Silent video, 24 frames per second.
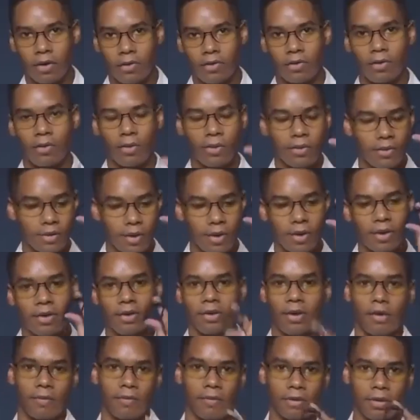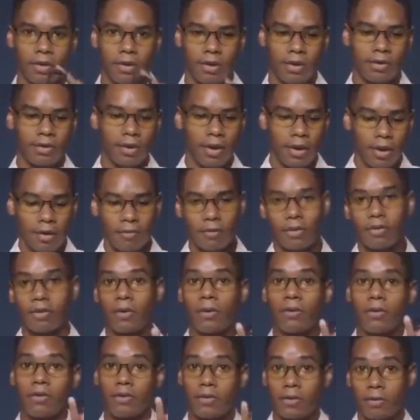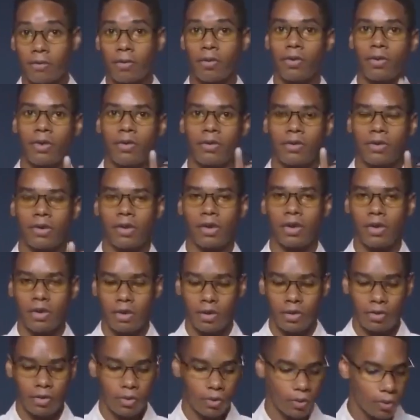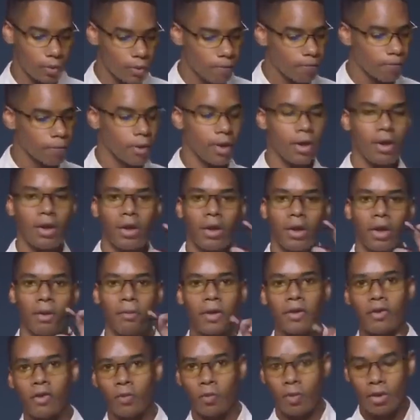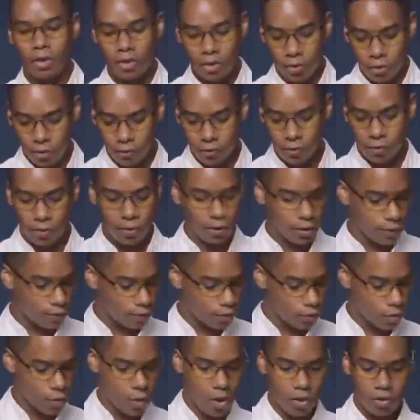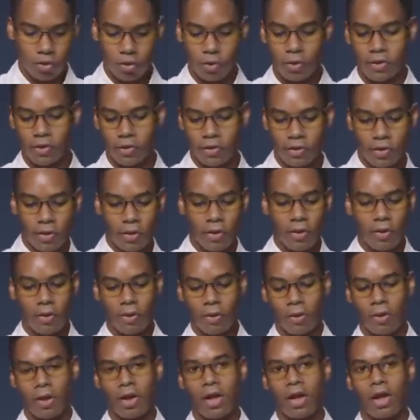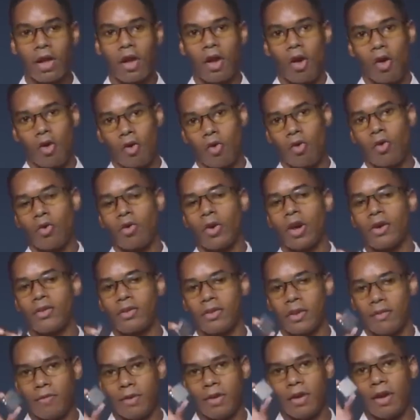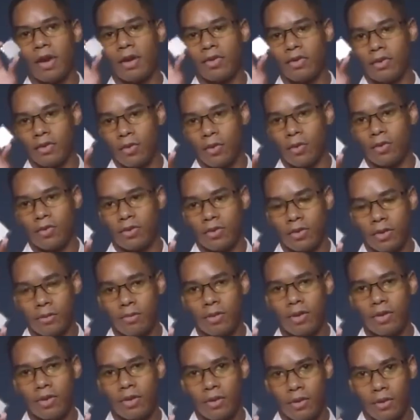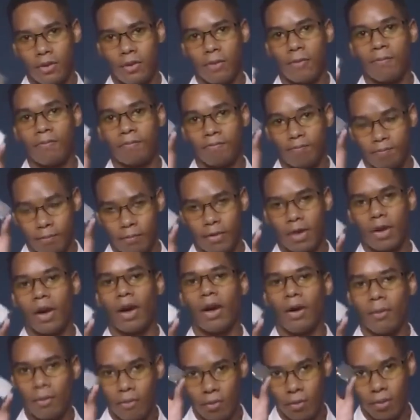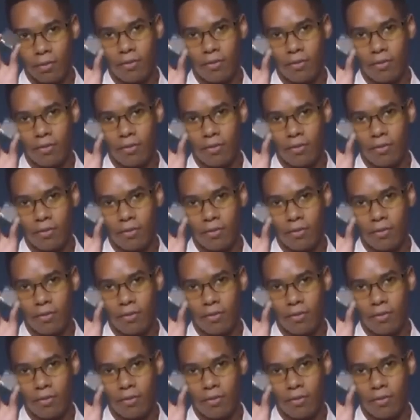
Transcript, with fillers: from ASUS definitely does have. It's called a CPU installation tool. It makes it really useful if you want to install a Core i7 hexa-core CPU. Yeah,